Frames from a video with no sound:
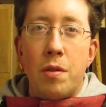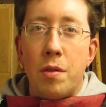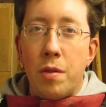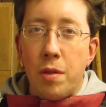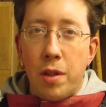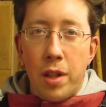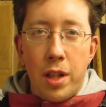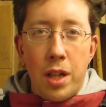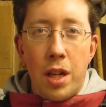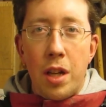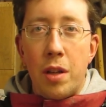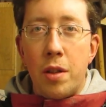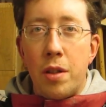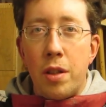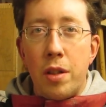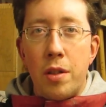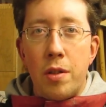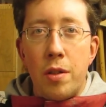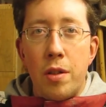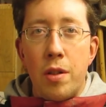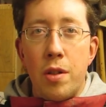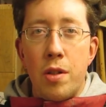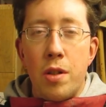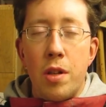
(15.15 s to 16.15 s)
to get out
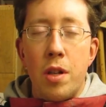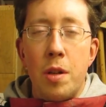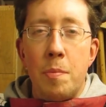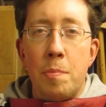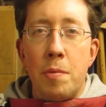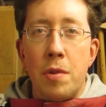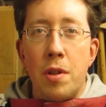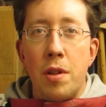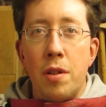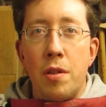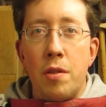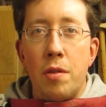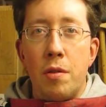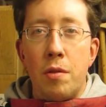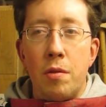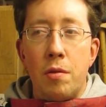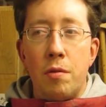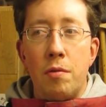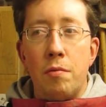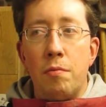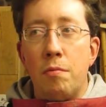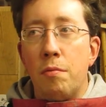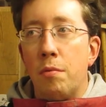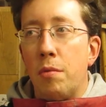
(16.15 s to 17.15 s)
into your shop or
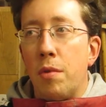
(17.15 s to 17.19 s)
to